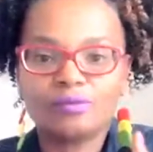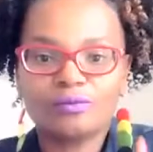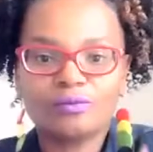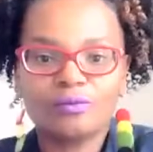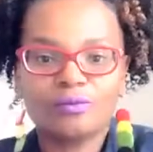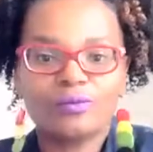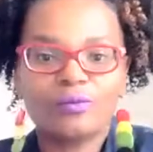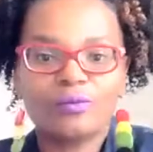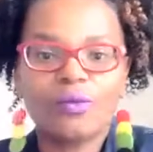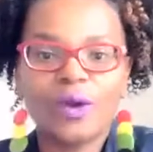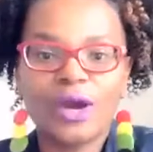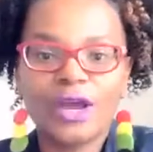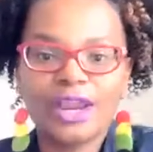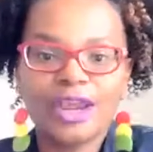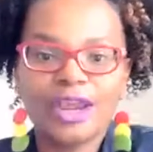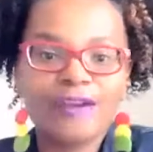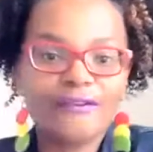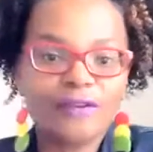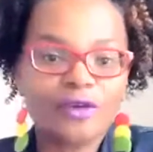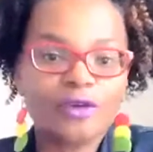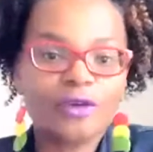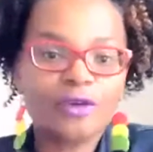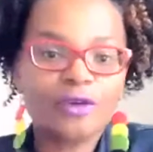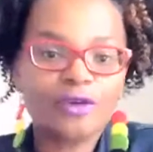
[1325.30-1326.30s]

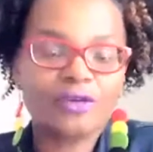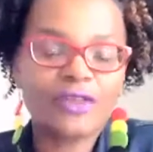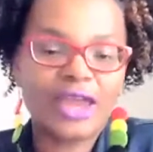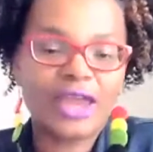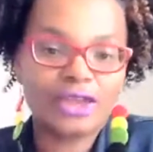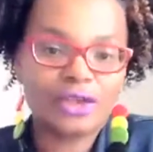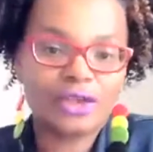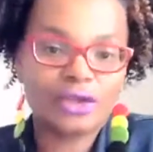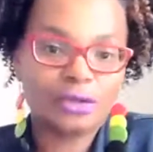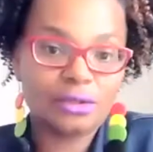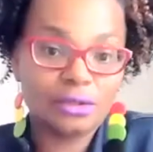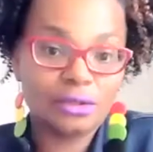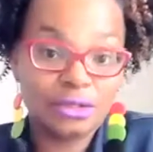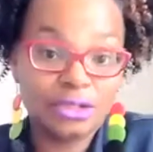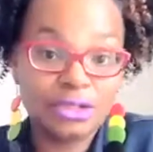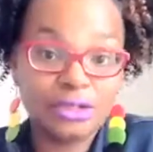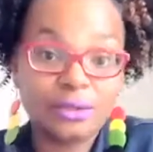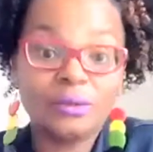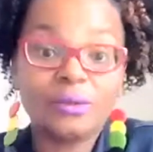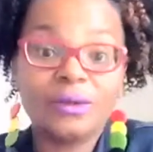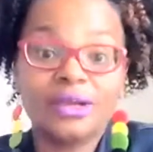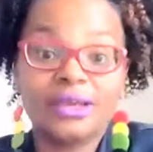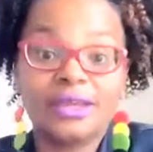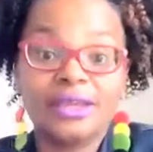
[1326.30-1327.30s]
whatever that you're
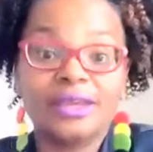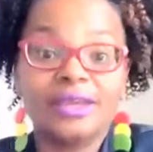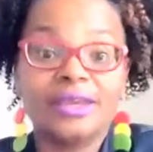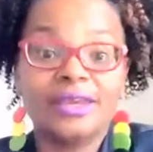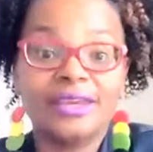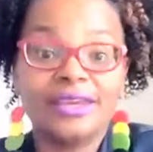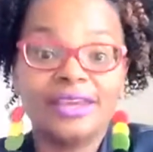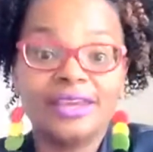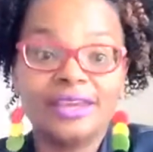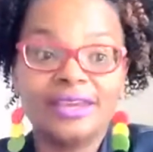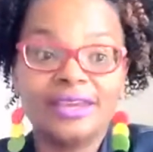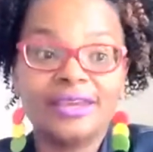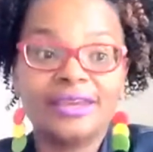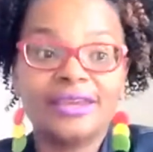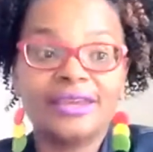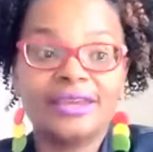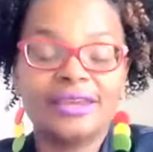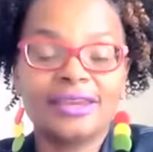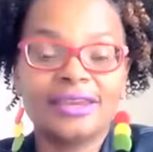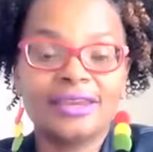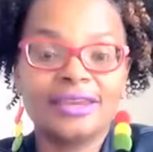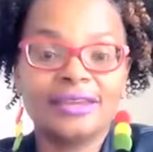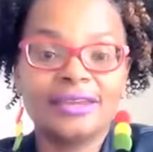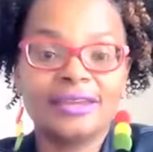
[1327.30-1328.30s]
doing, it
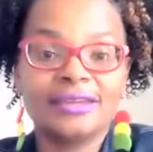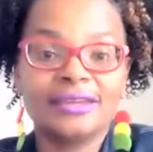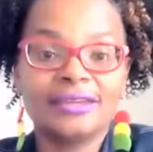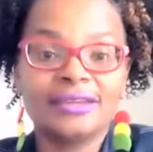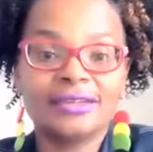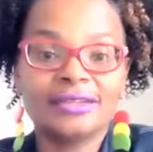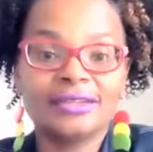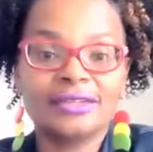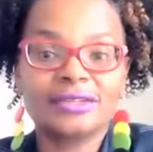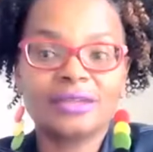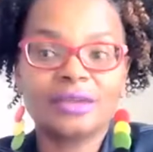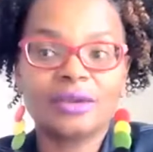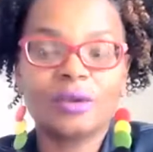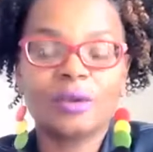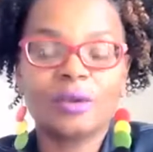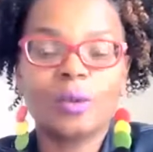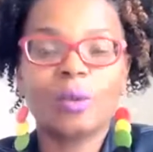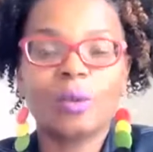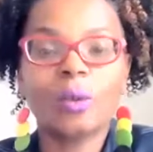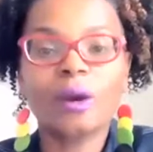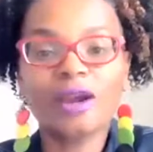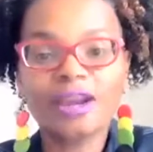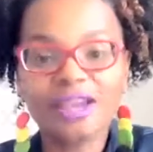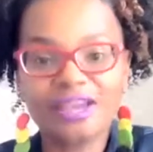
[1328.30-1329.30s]
is
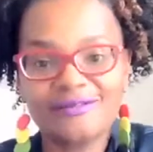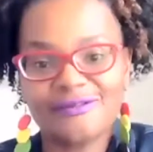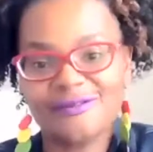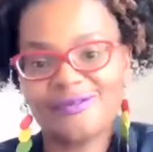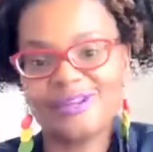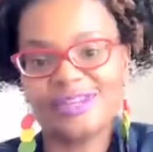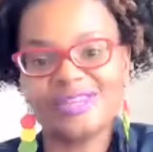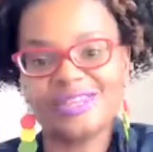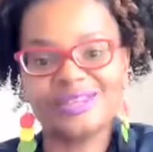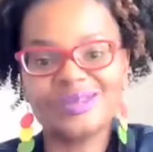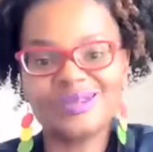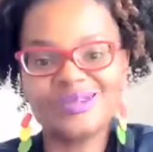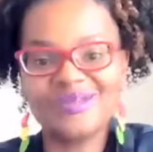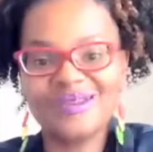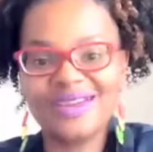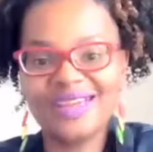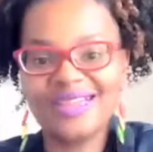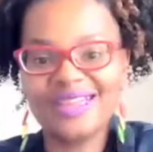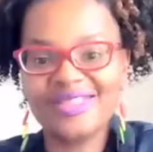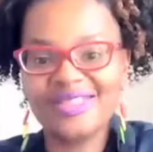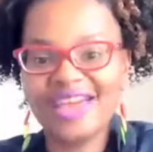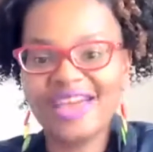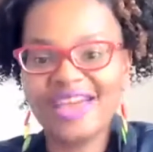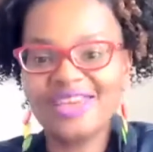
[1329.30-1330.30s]
working for you,
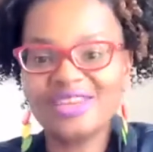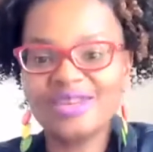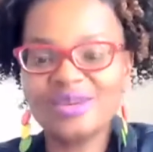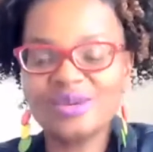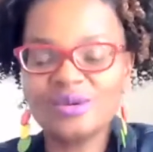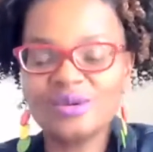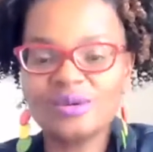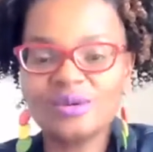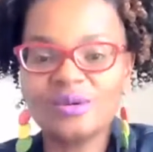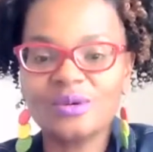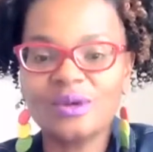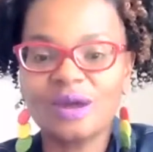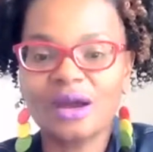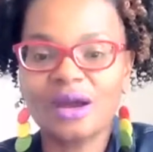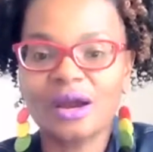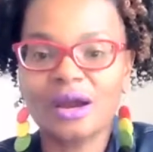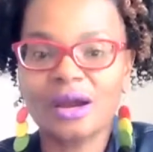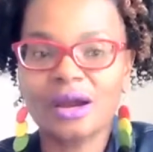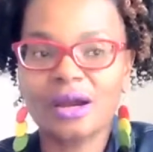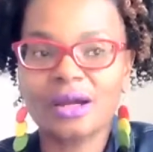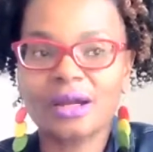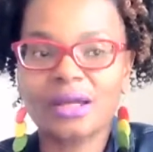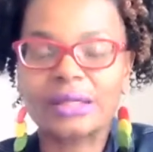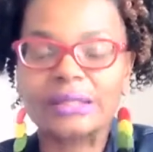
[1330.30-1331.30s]
and that you
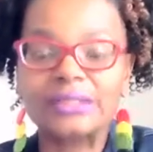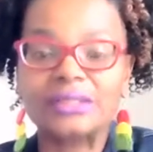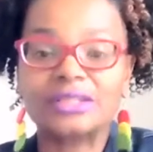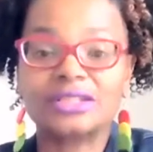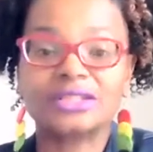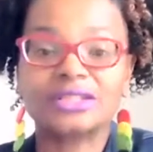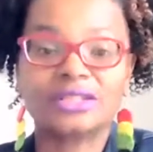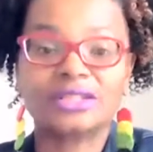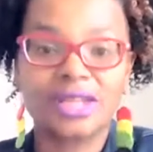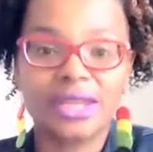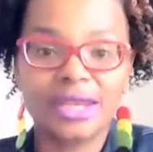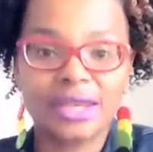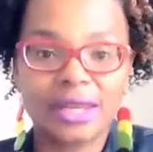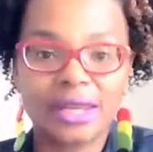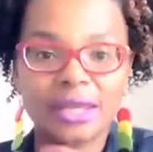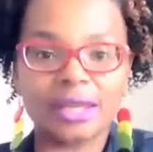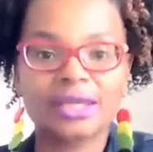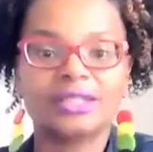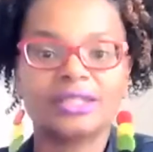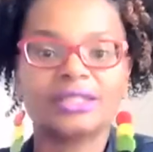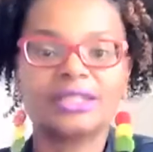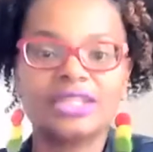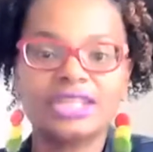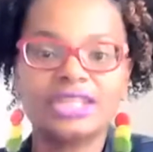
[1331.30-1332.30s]
are in a
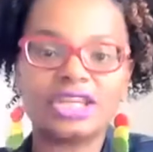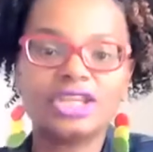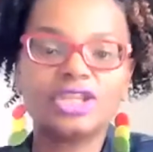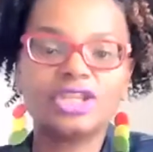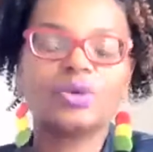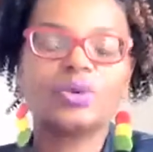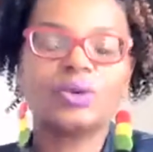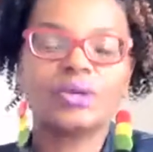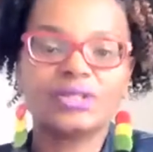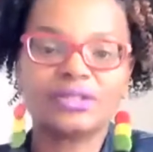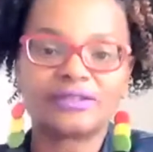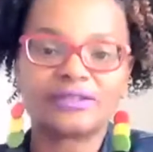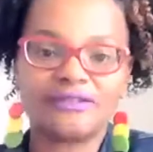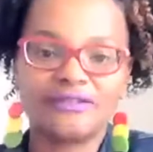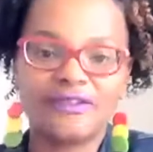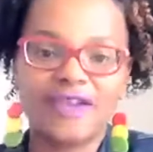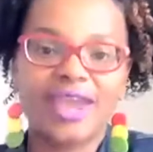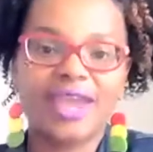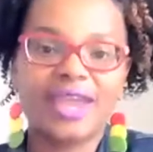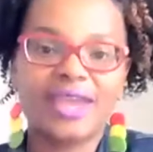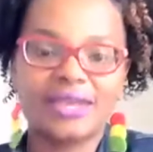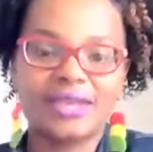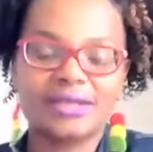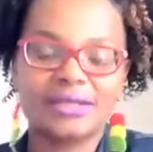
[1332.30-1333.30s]
continuous
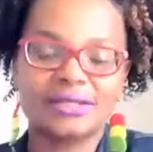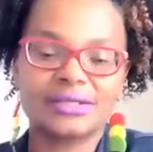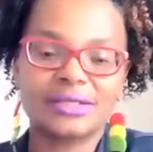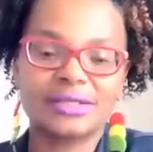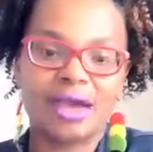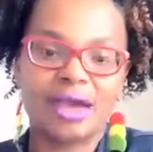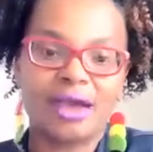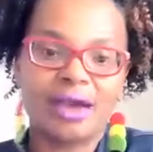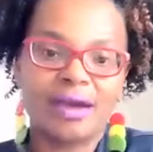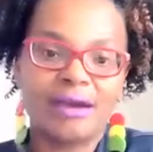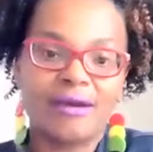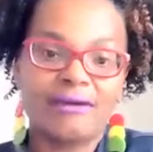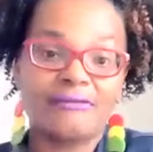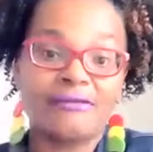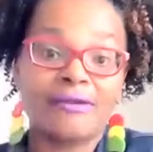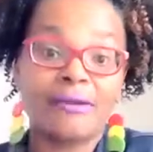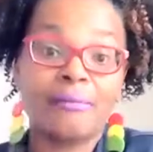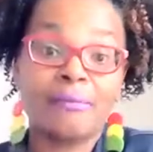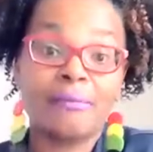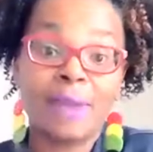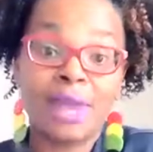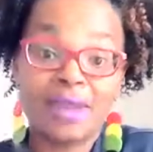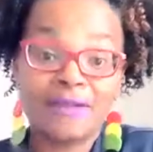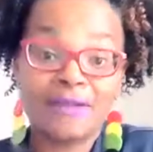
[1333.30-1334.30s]
phase of
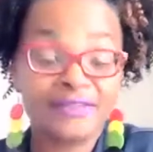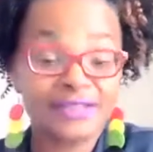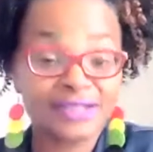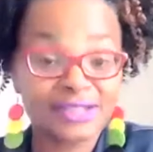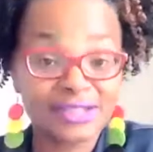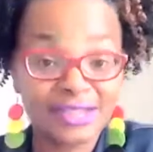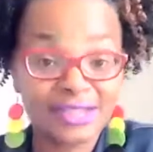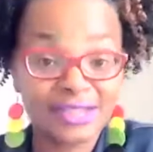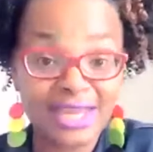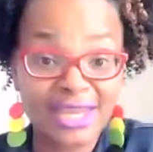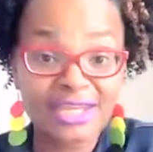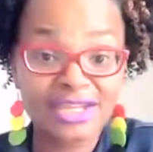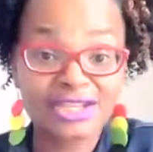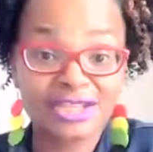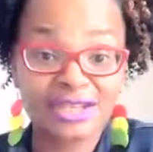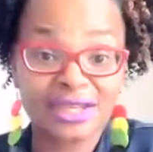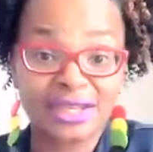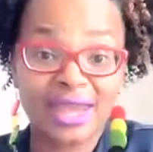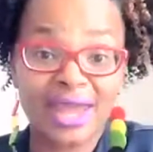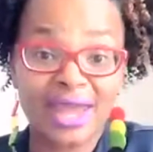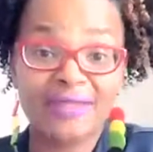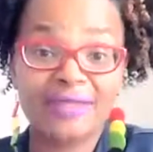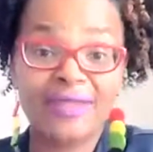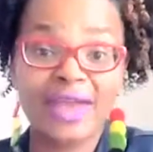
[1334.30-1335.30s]

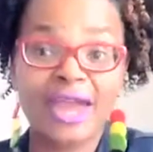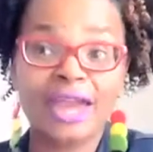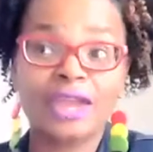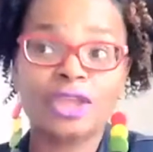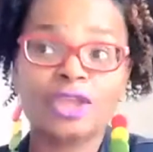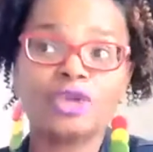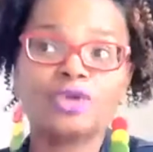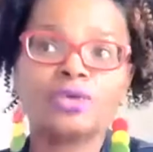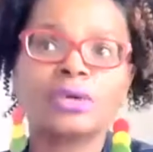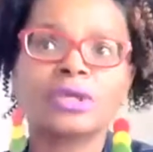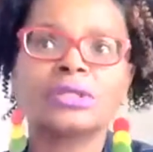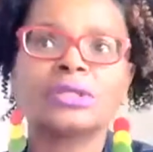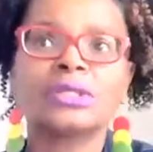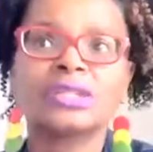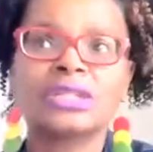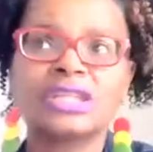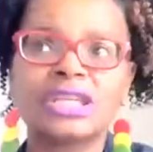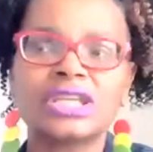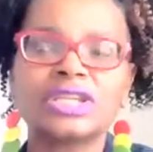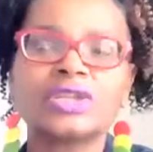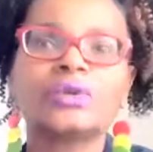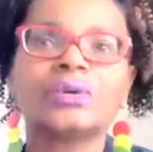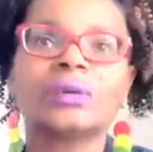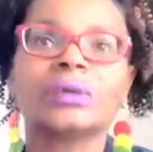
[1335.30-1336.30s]
manifestation, and that you
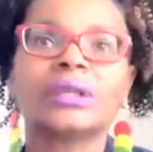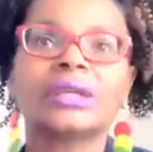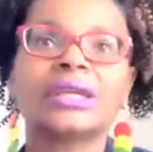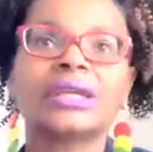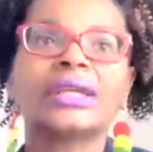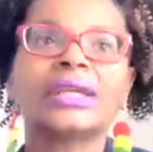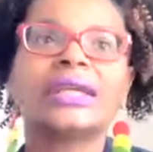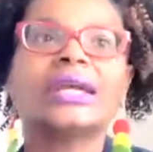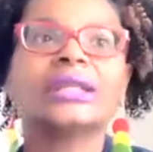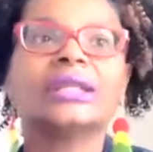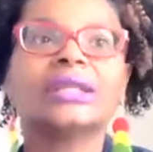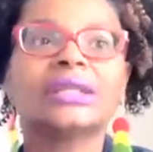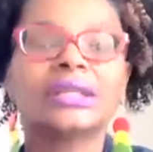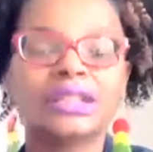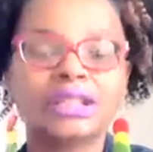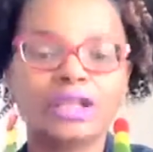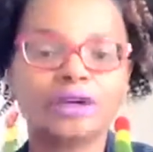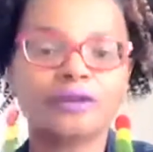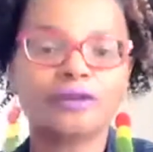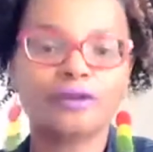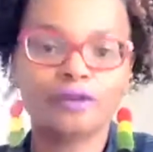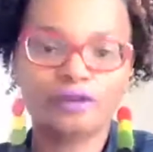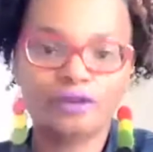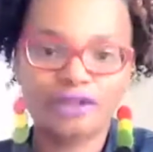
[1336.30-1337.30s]
continually
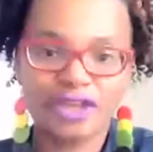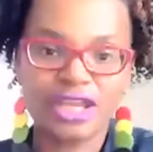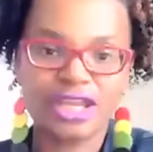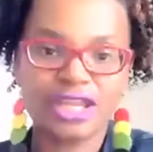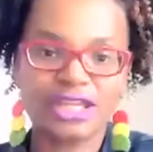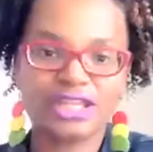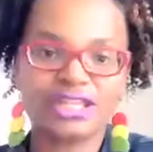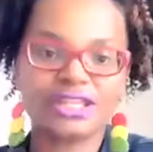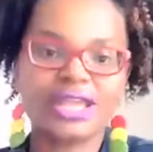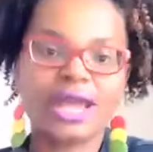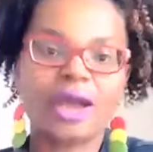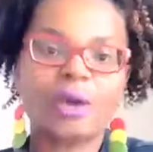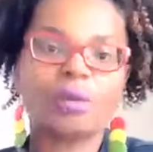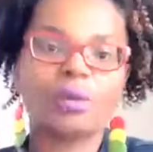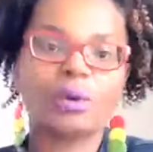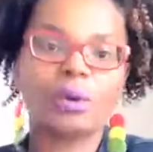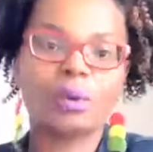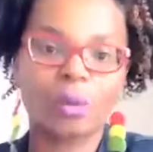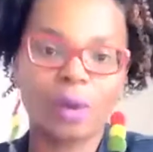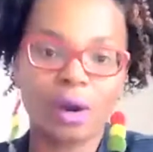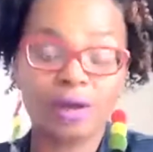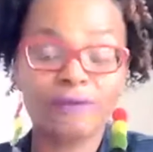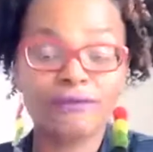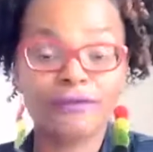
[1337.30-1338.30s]
look for things that will
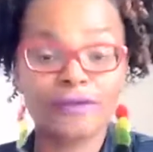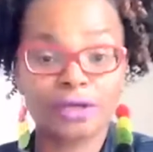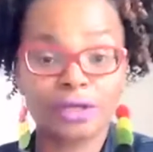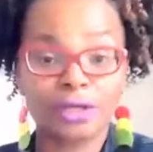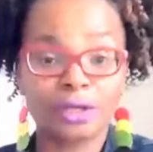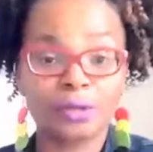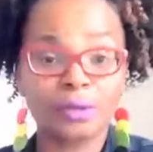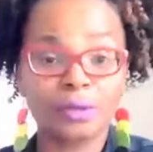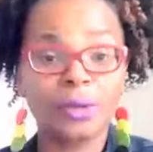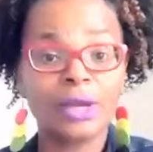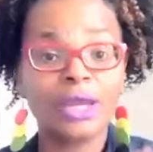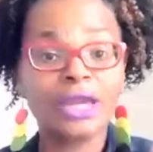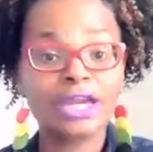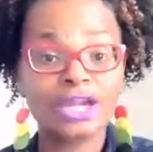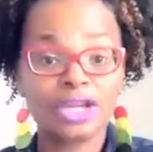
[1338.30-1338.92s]
work for you.